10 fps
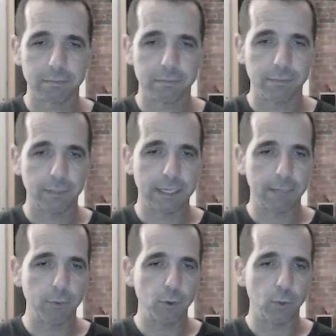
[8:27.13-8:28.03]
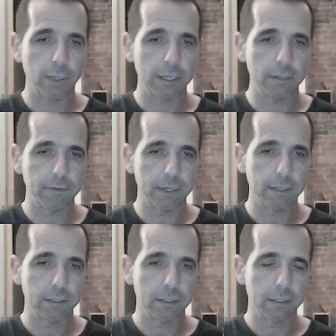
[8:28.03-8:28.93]
We come all the way over,
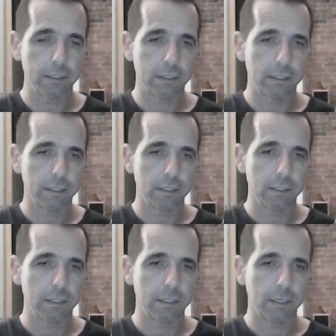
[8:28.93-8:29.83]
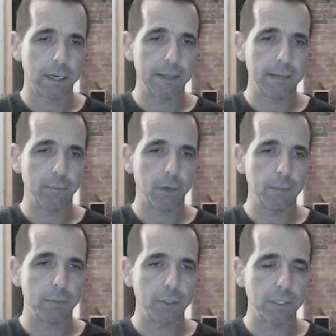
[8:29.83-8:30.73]
and then white
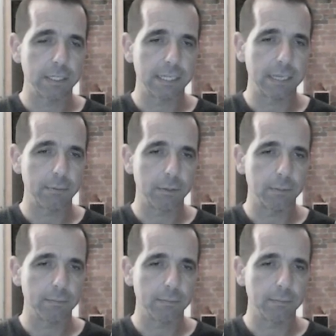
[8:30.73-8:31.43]
pushes the a pawn.